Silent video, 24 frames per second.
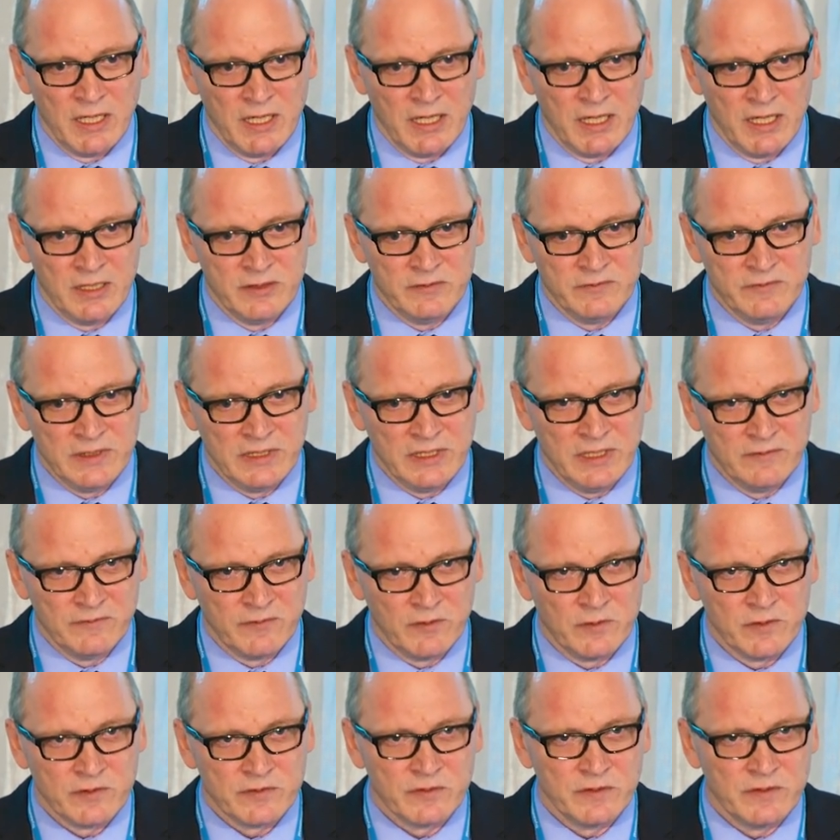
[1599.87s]
and we give
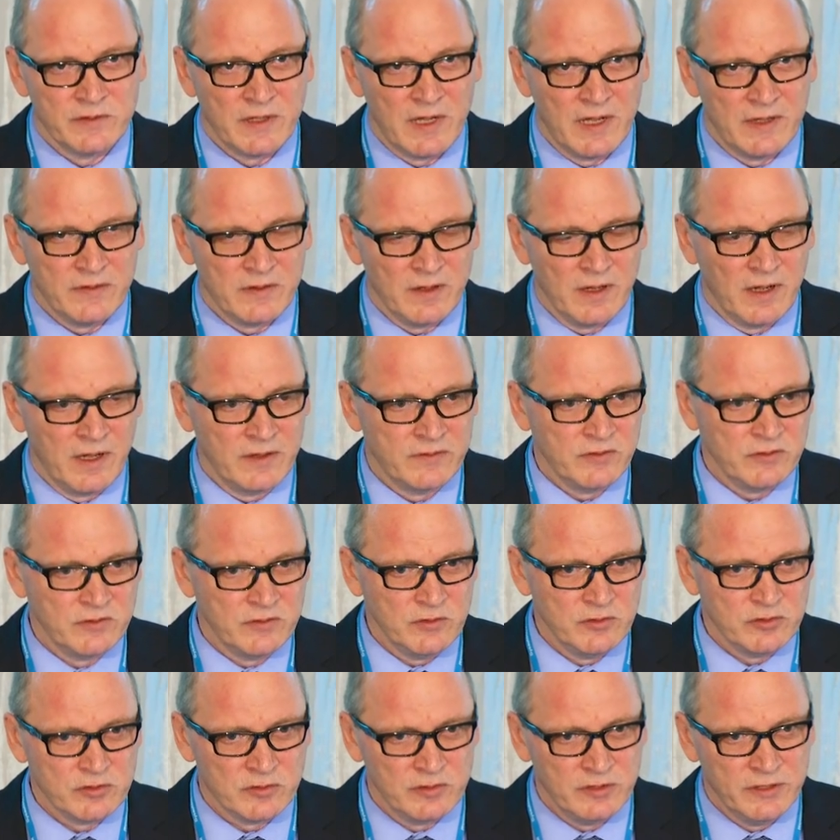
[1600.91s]
also an
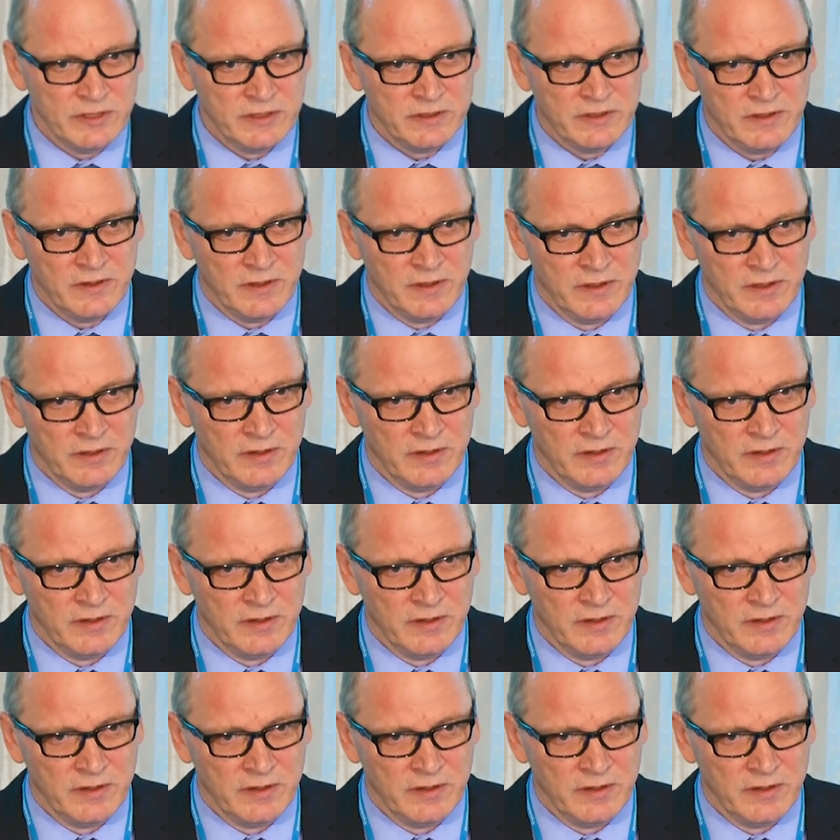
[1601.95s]
acetylcholine